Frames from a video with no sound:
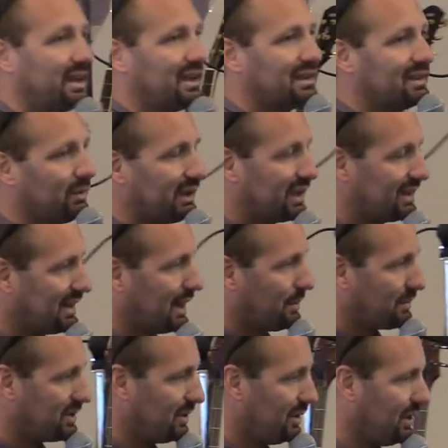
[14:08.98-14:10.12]
get, we get the
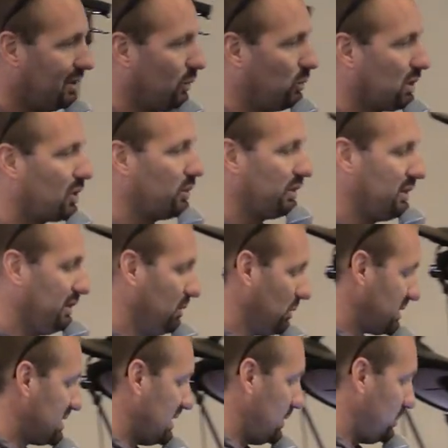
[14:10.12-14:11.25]
opportunity to work with your
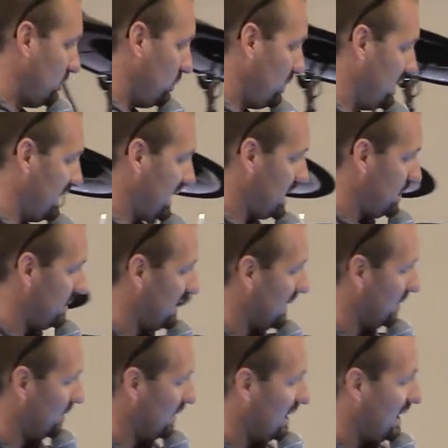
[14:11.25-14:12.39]
team when they come
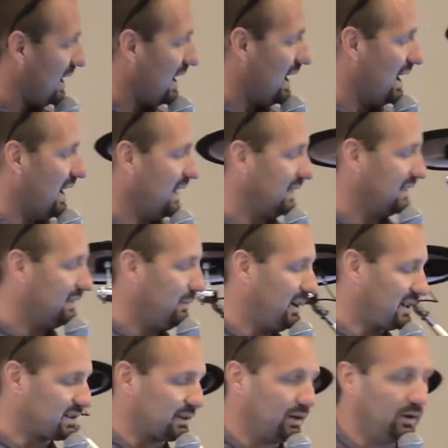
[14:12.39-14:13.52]
down uh, to
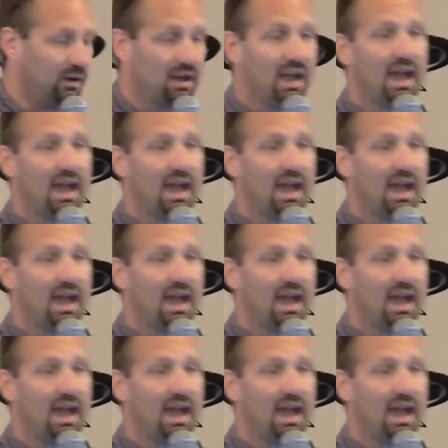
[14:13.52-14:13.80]
Mexico.